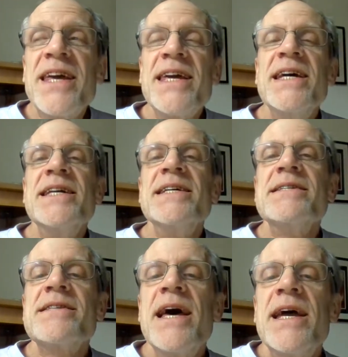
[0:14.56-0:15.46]
It
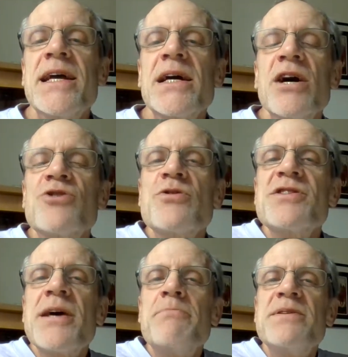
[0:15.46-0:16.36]
is a
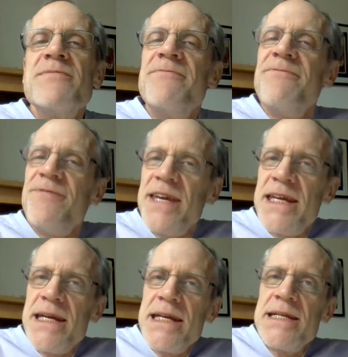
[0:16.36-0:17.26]
contraceptive
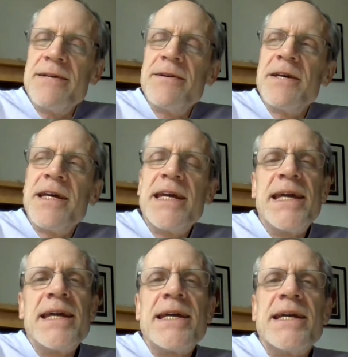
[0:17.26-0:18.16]
feed.
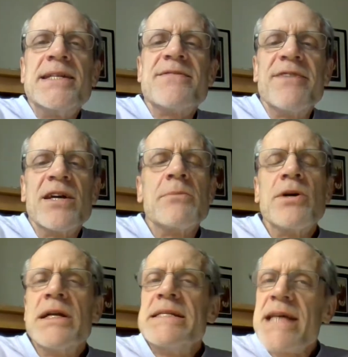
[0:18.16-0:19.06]
It's
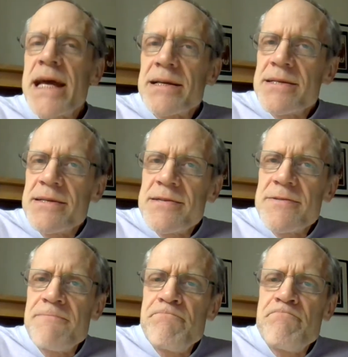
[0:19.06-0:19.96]
available in Texas.
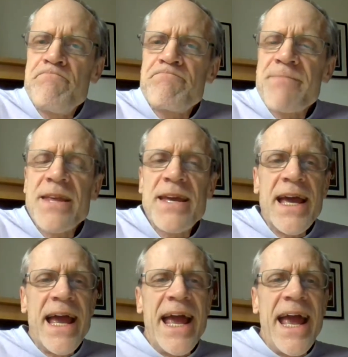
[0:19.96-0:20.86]

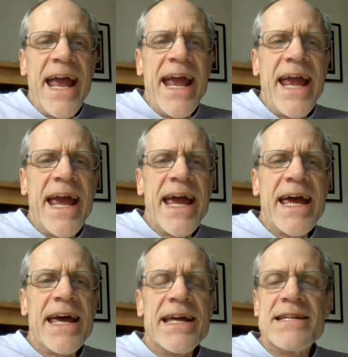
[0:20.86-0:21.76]

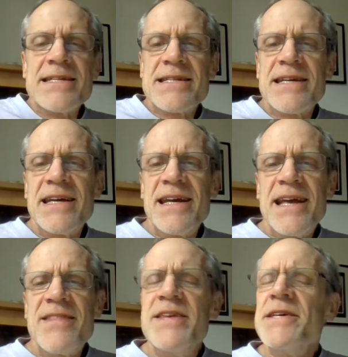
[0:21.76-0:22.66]
And
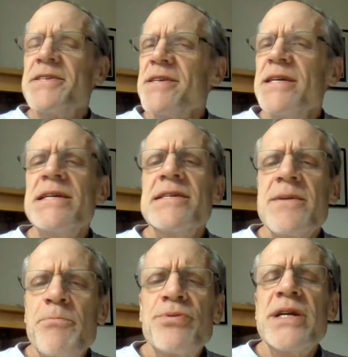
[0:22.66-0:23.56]
this is a
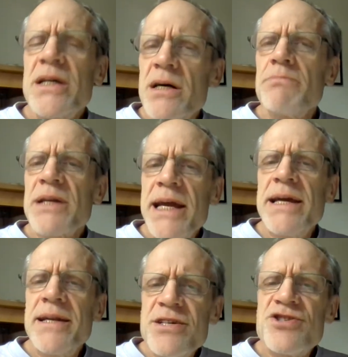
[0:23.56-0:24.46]
pretty
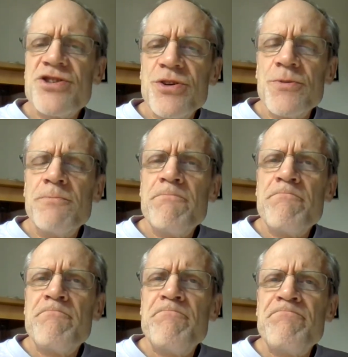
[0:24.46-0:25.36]
complicated issue.
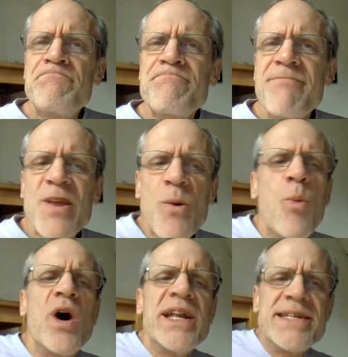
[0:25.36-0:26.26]

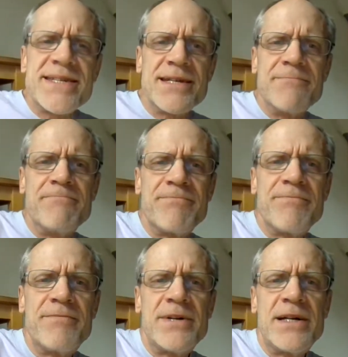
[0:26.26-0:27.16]
What is it?
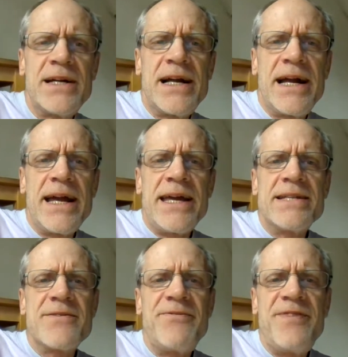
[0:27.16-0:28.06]

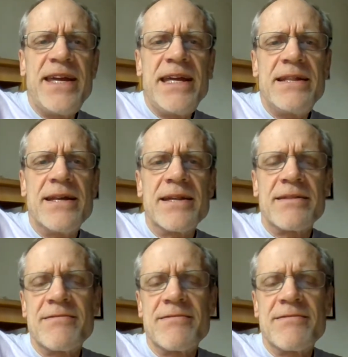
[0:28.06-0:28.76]
It's a feed that